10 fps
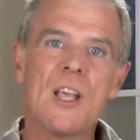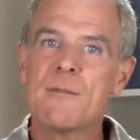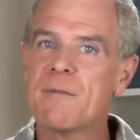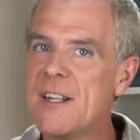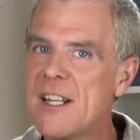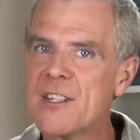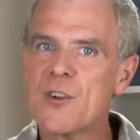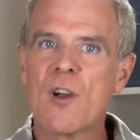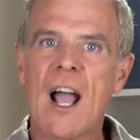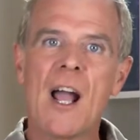Feeding your
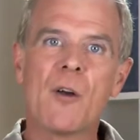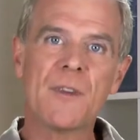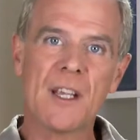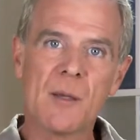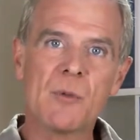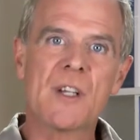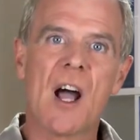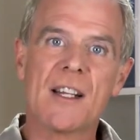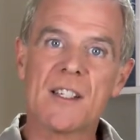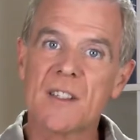dog a healthy kibble
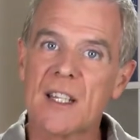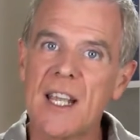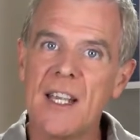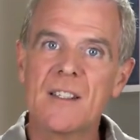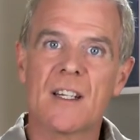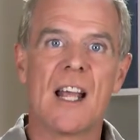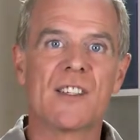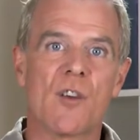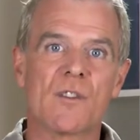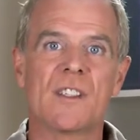diet is the key to
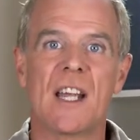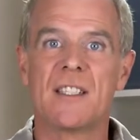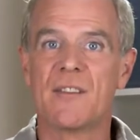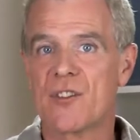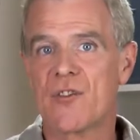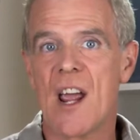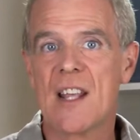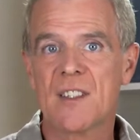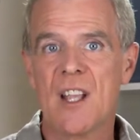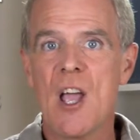less oxidative
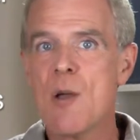stress,